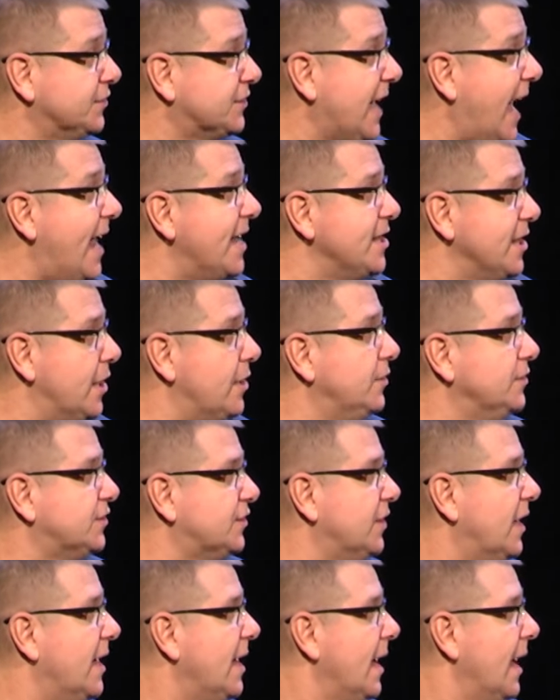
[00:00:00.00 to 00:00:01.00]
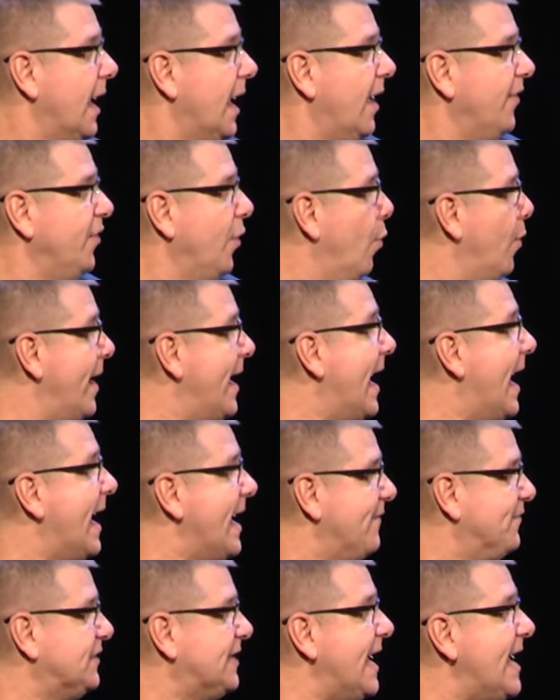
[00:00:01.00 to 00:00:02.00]
God knows the way I
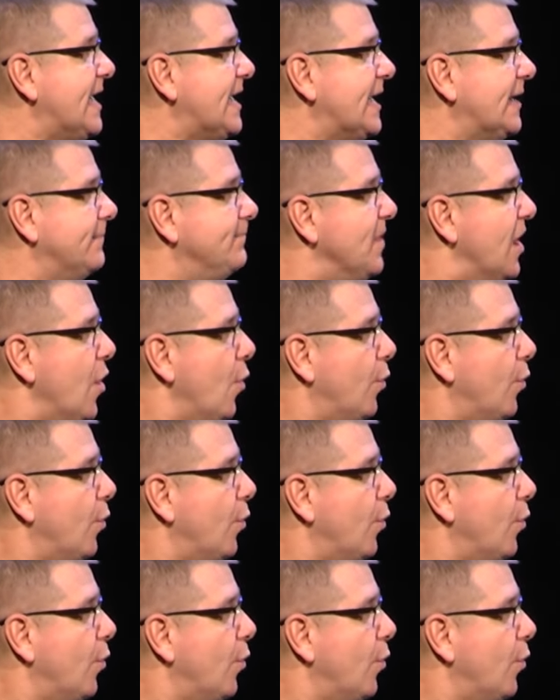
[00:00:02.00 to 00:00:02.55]
have taken.